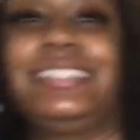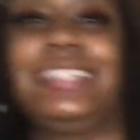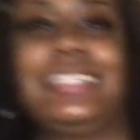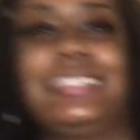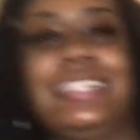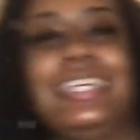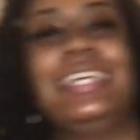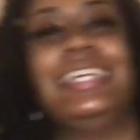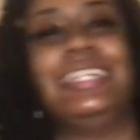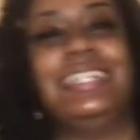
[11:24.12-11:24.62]
that's
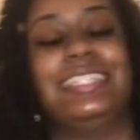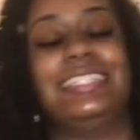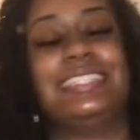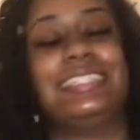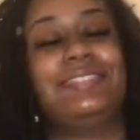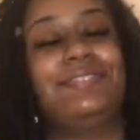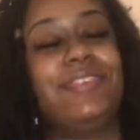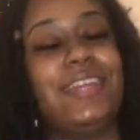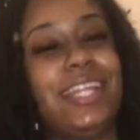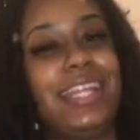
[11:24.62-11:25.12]
the end of
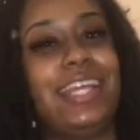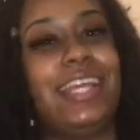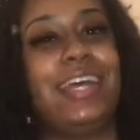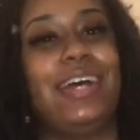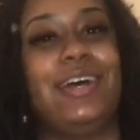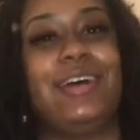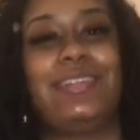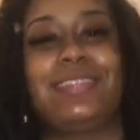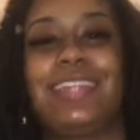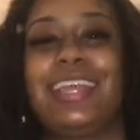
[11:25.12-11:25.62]
this
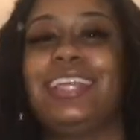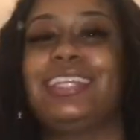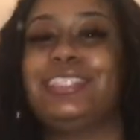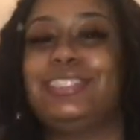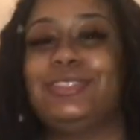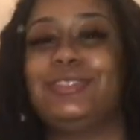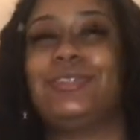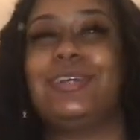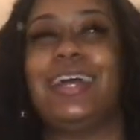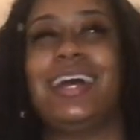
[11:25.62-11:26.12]
video. Thanks
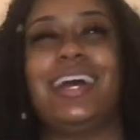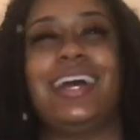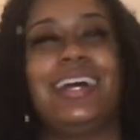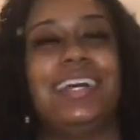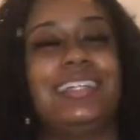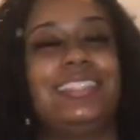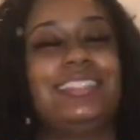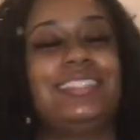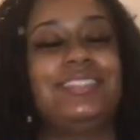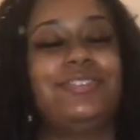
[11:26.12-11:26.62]
you
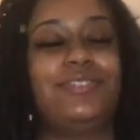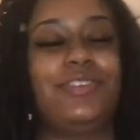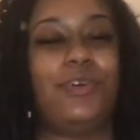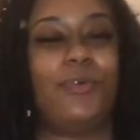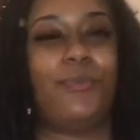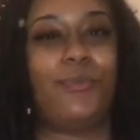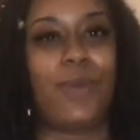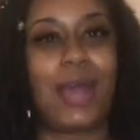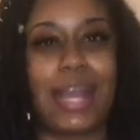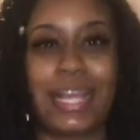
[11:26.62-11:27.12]
guys for
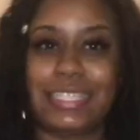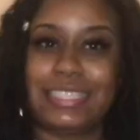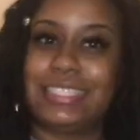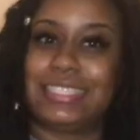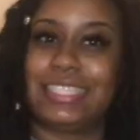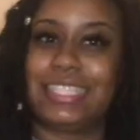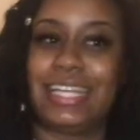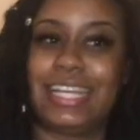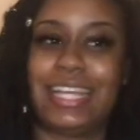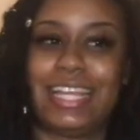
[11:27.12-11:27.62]

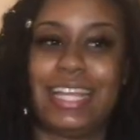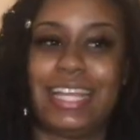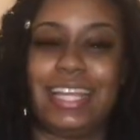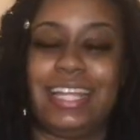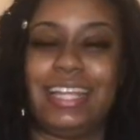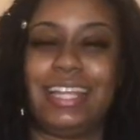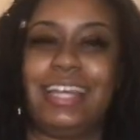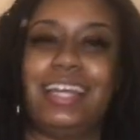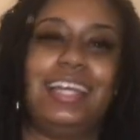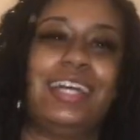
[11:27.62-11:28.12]

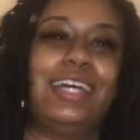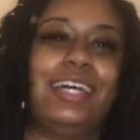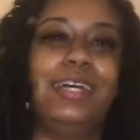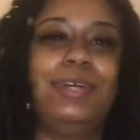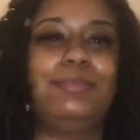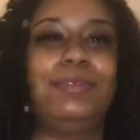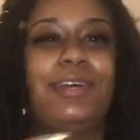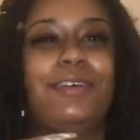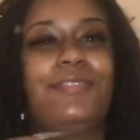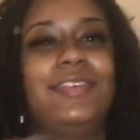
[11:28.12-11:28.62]
watching.
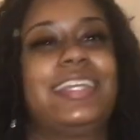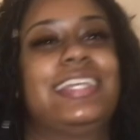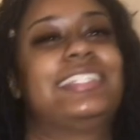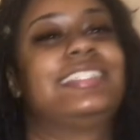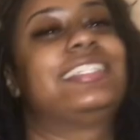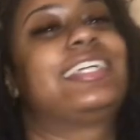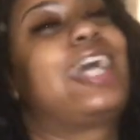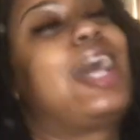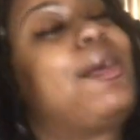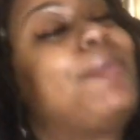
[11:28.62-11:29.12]
Don't forget
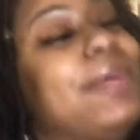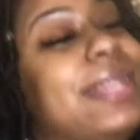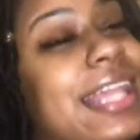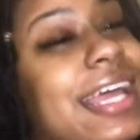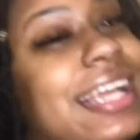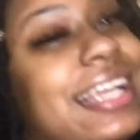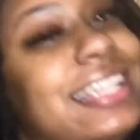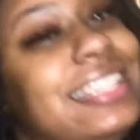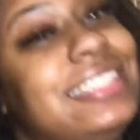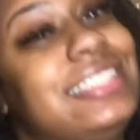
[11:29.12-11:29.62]
to comment, like,
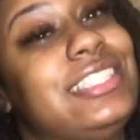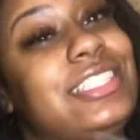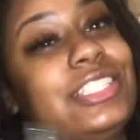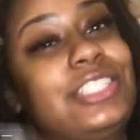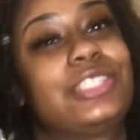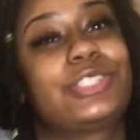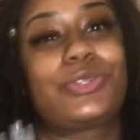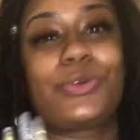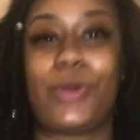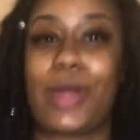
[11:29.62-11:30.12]
and
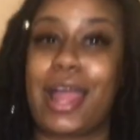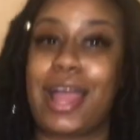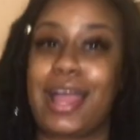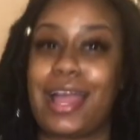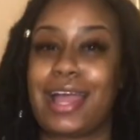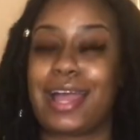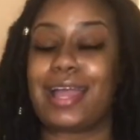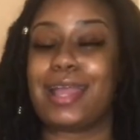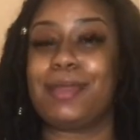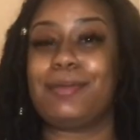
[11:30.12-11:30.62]

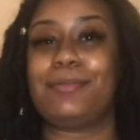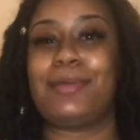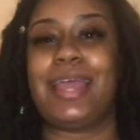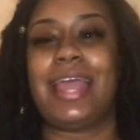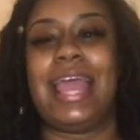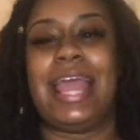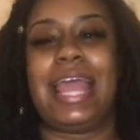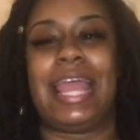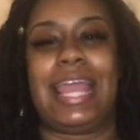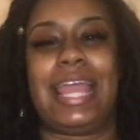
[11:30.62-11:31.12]
subscribe.
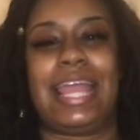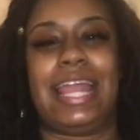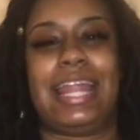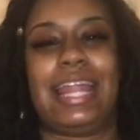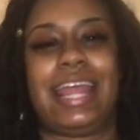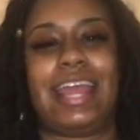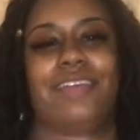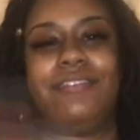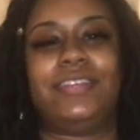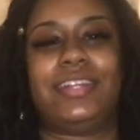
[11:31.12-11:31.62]
And
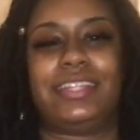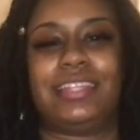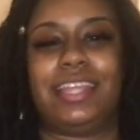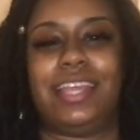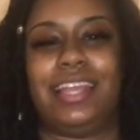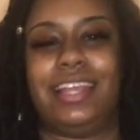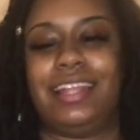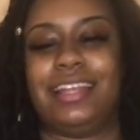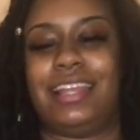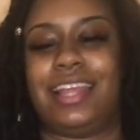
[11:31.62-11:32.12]

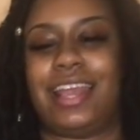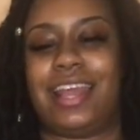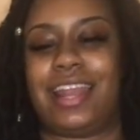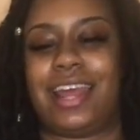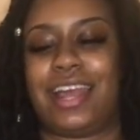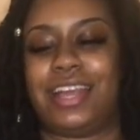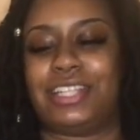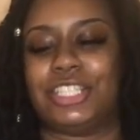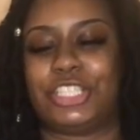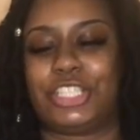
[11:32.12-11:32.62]
everything that
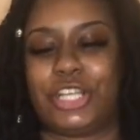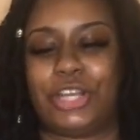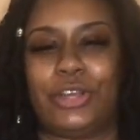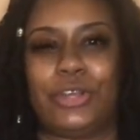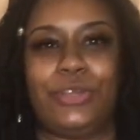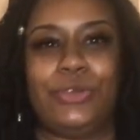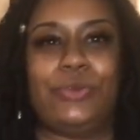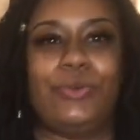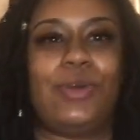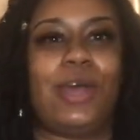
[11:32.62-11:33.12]
I shown
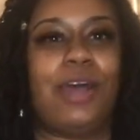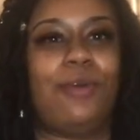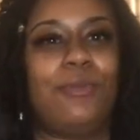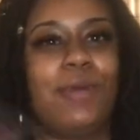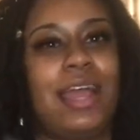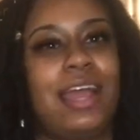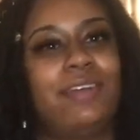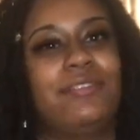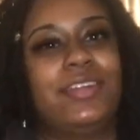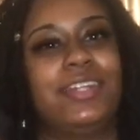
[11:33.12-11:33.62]
you, I will
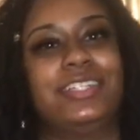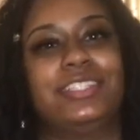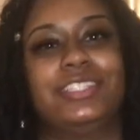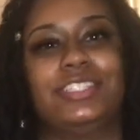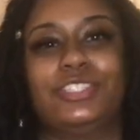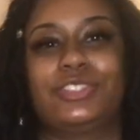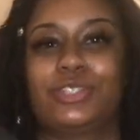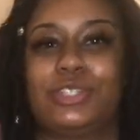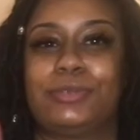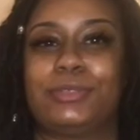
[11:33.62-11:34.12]
have in the
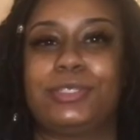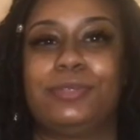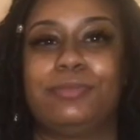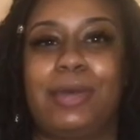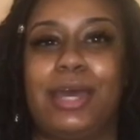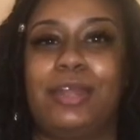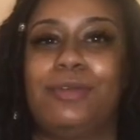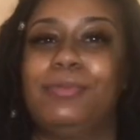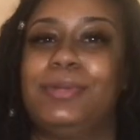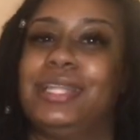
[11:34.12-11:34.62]
description
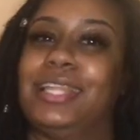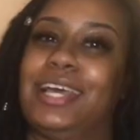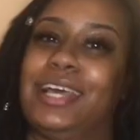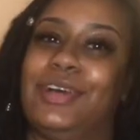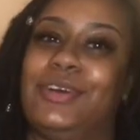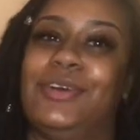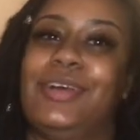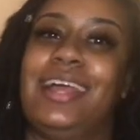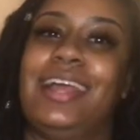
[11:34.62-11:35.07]
bottom below.